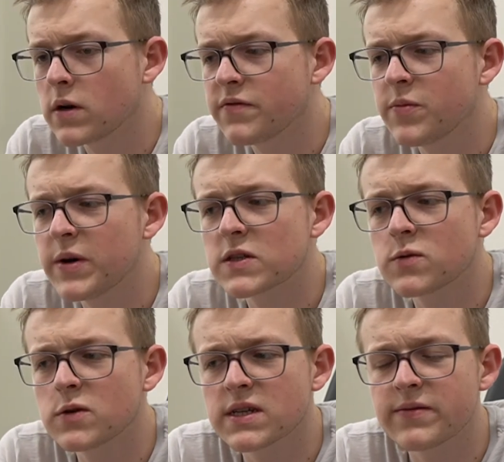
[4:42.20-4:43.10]
of the best
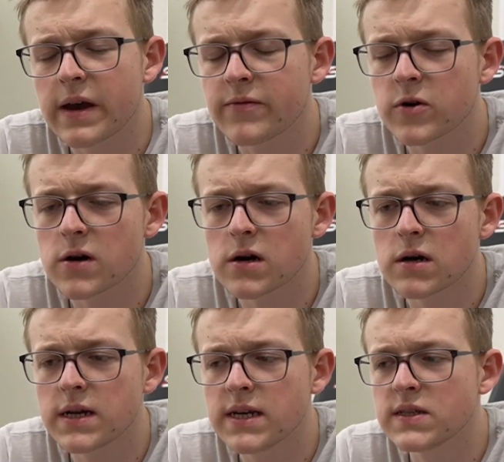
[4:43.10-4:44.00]
quotes I've ever
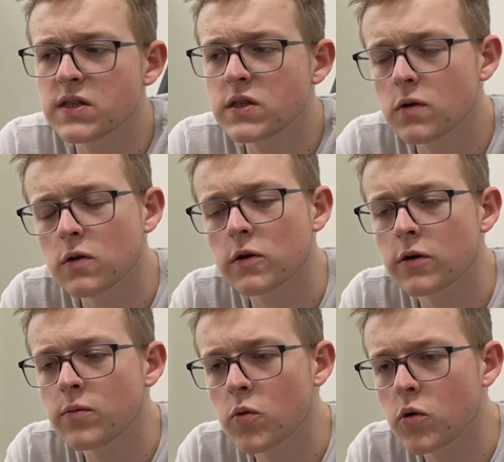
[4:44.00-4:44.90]
heard is, "You'll
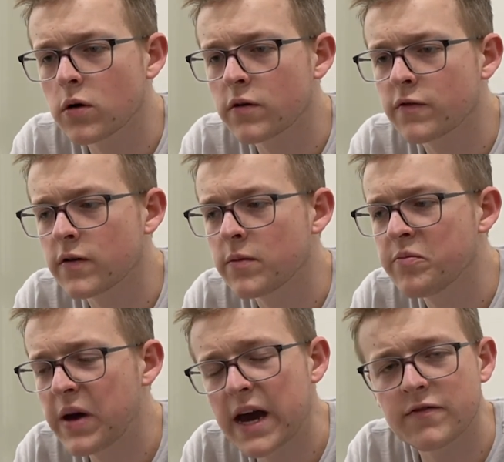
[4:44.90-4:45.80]
learn more from
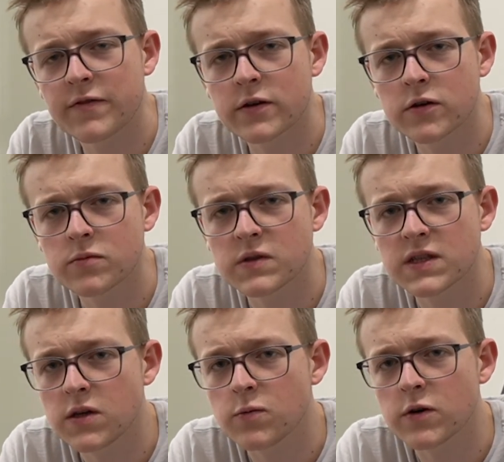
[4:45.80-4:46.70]
bad films
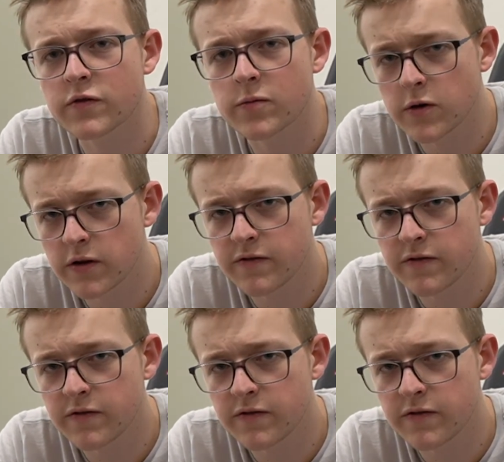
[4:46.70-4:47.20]
than you will from good